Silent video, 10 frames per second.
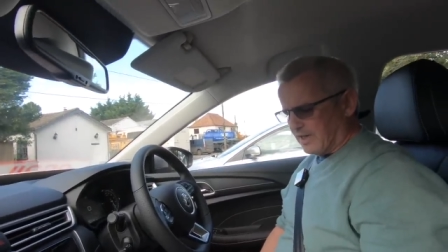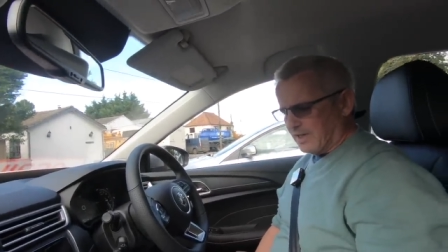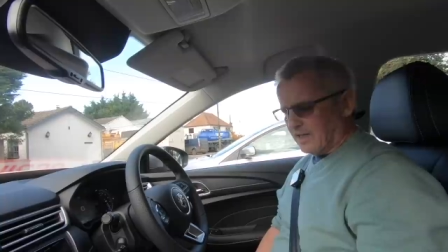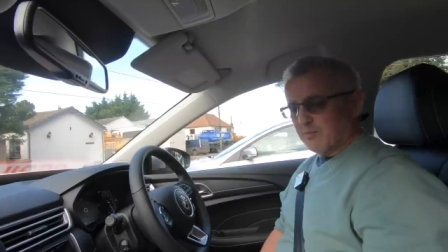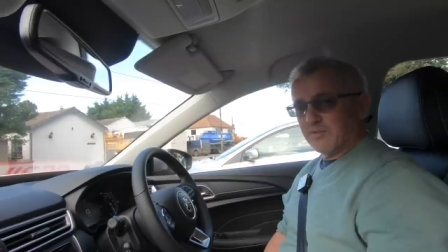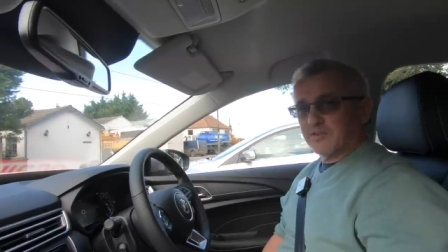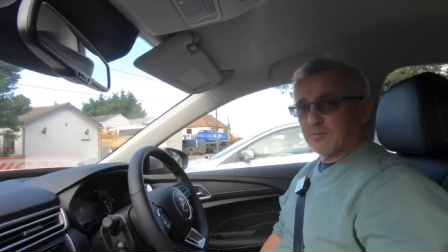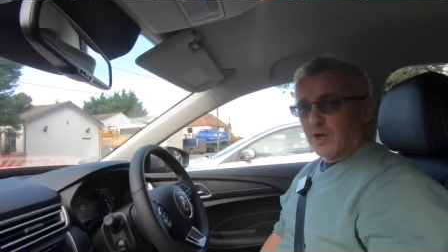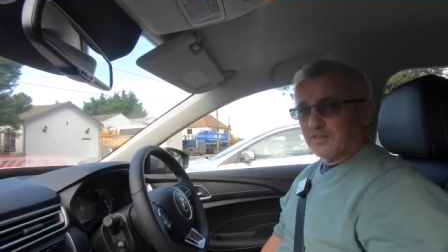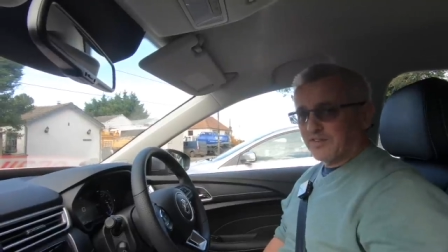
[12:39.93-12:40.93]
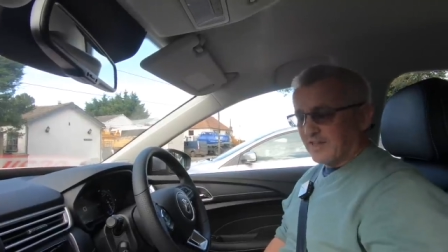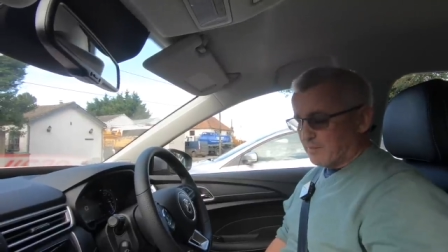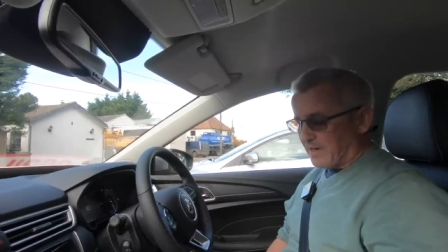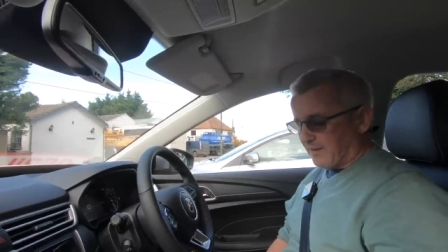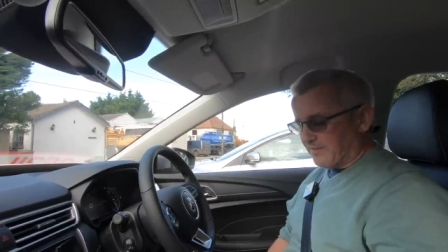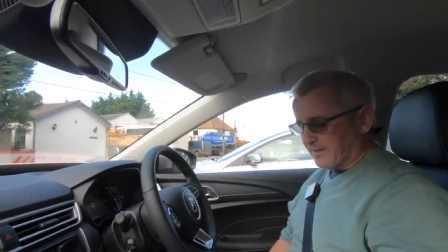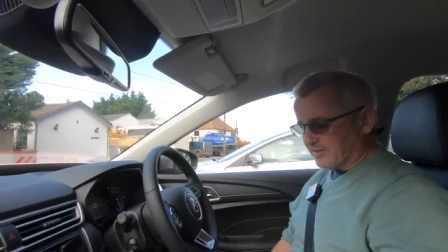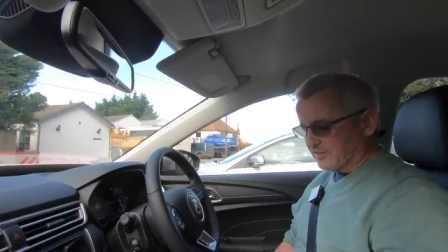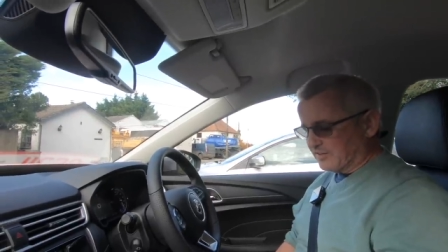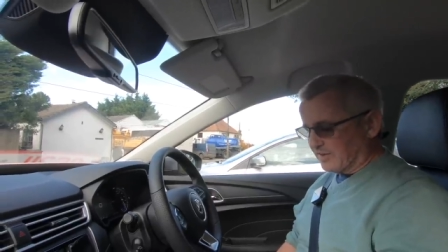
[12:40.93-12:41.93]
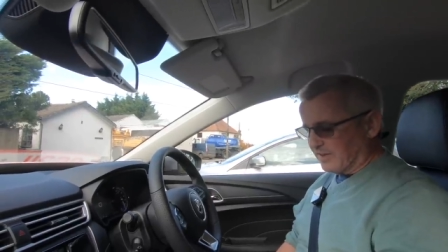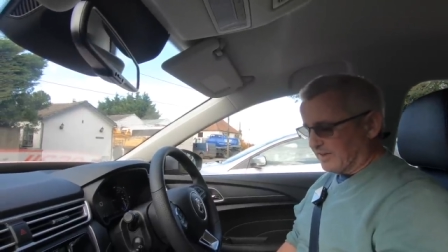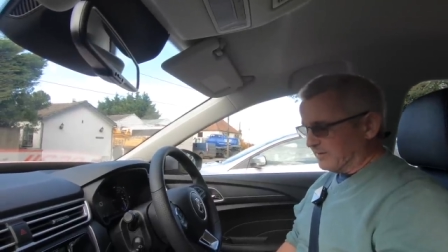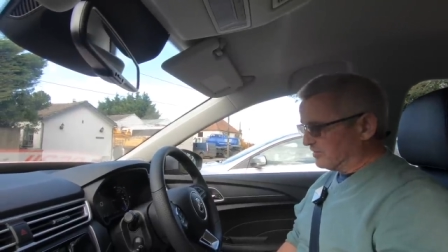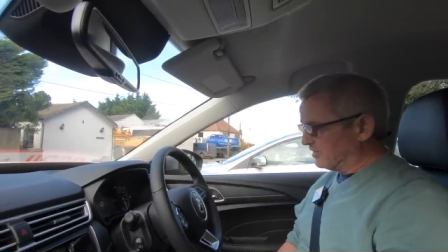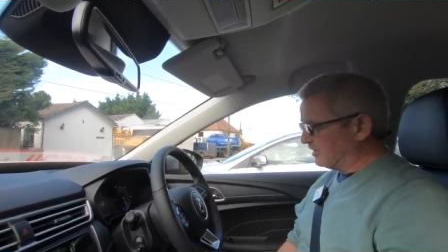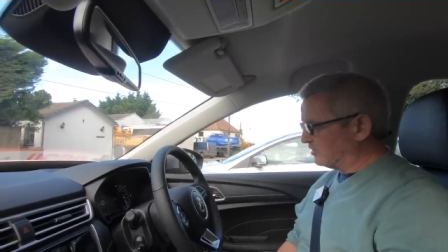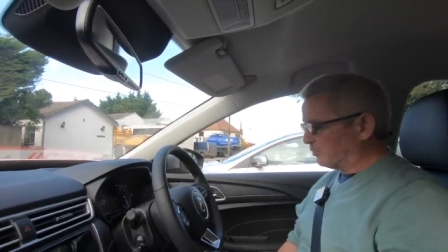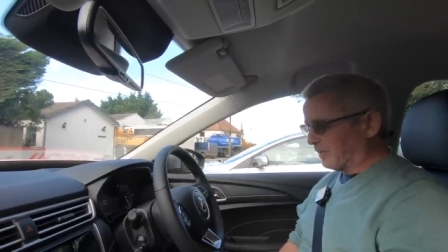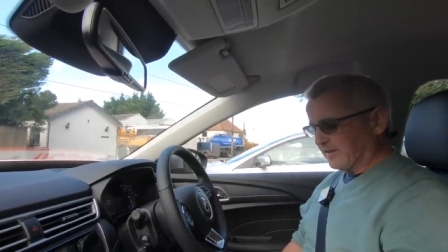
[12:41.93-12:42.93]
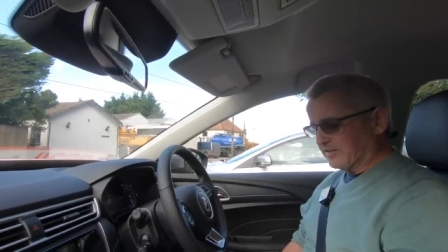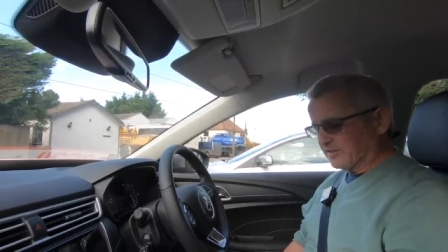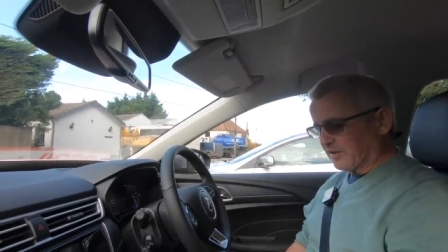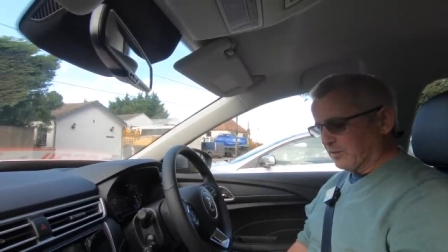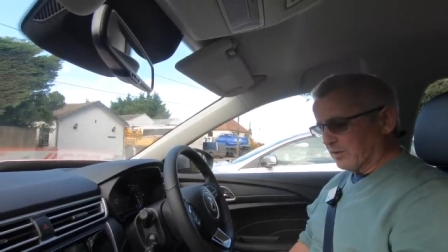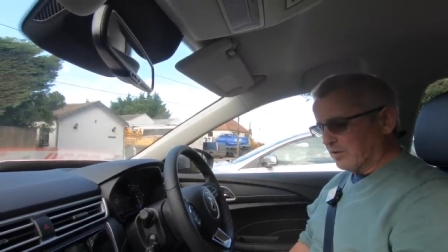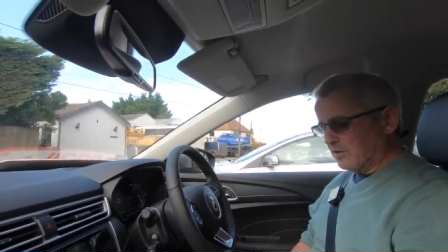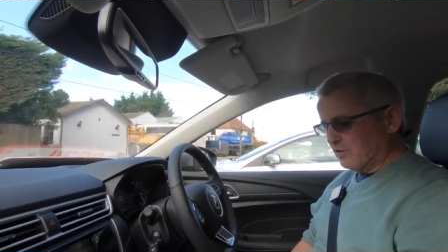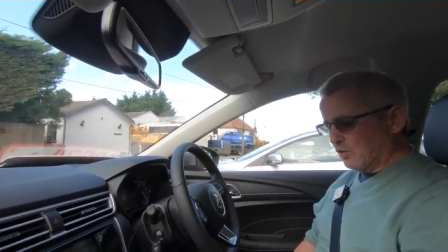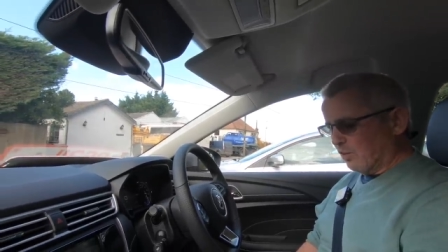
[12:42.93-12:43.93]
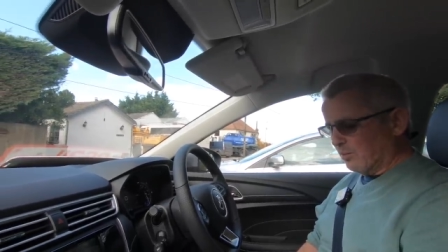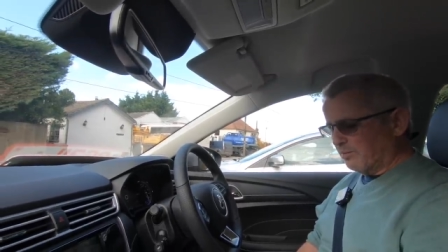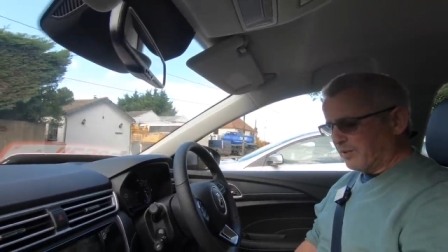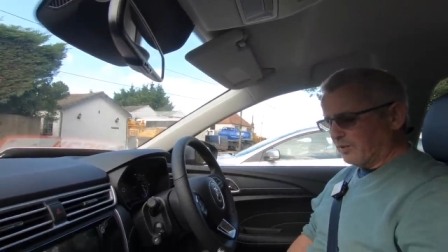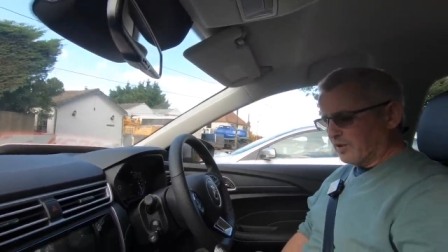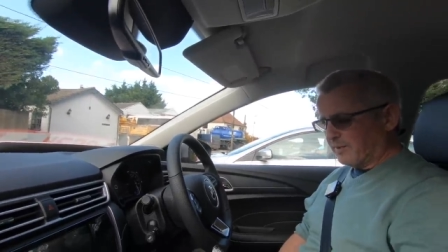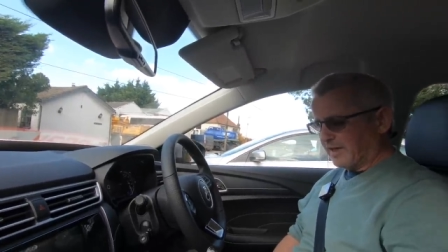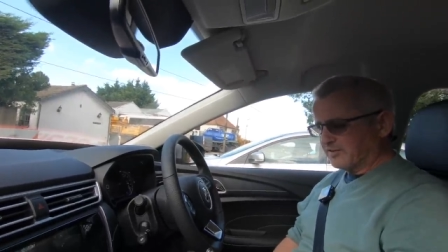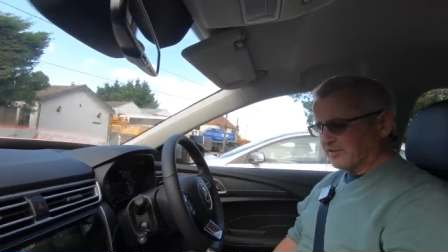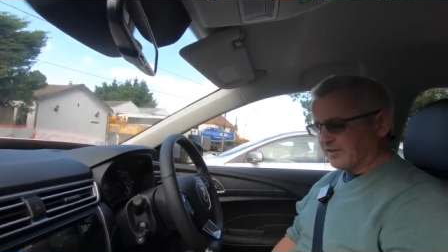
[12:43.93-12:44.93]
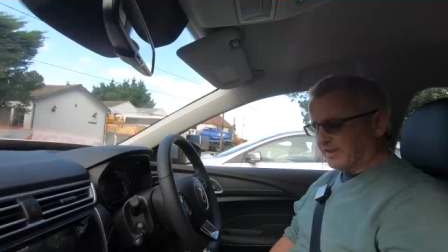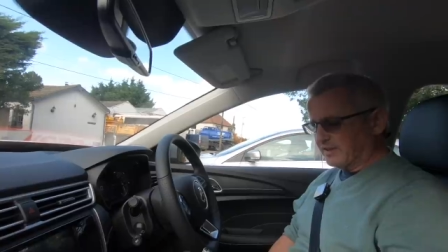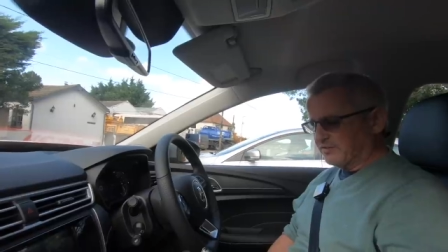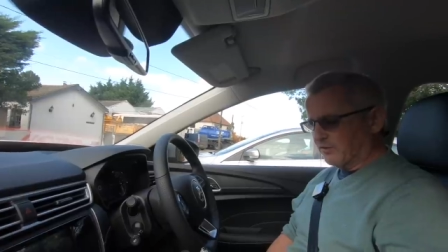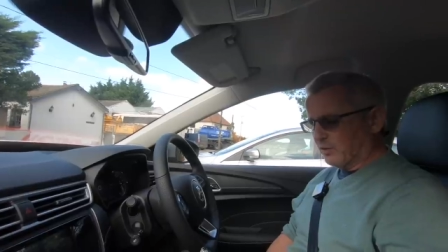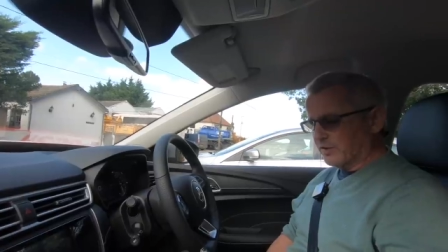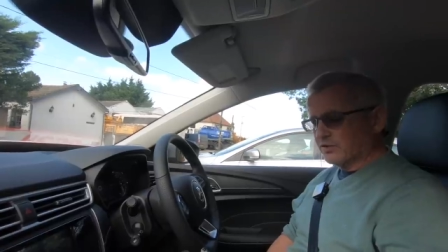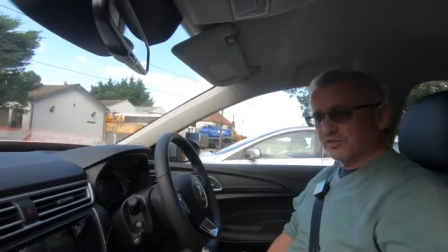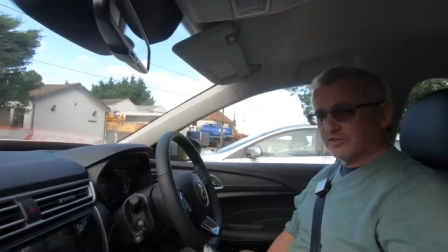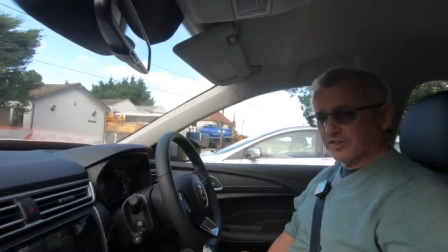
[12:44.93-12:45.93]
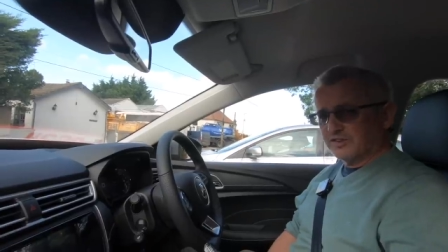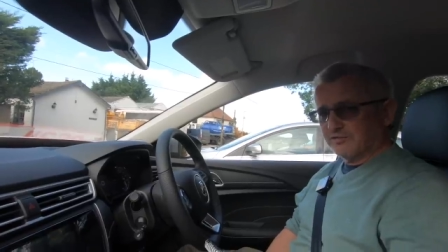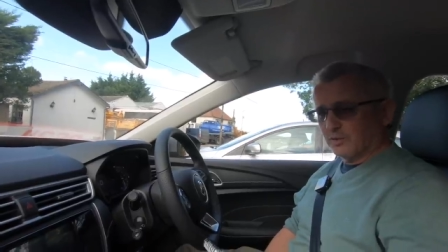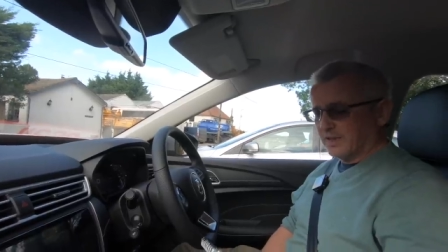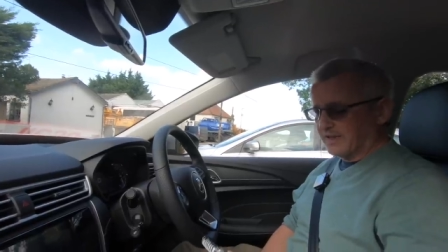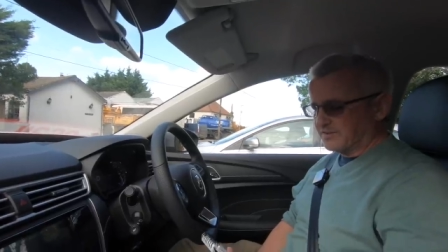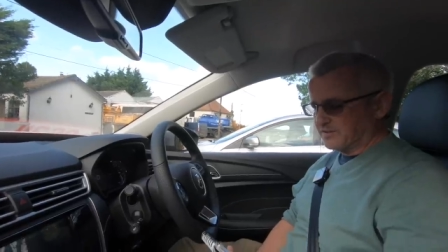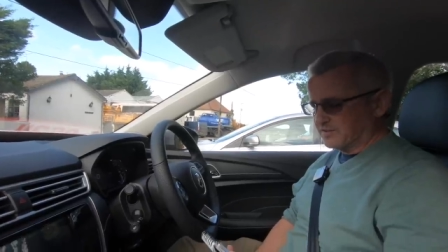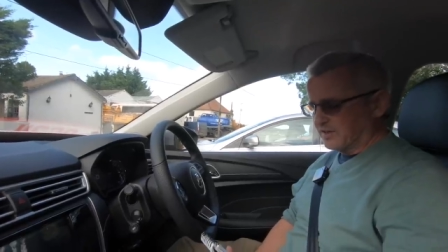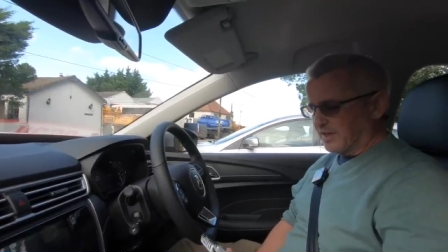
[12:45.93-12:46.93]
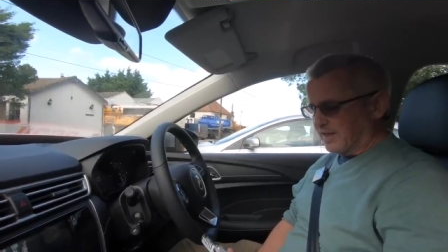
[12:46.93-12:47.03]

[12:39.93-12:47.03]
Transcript: Um, the one thing about this is the space. So, normal boot capacity is 464 litres.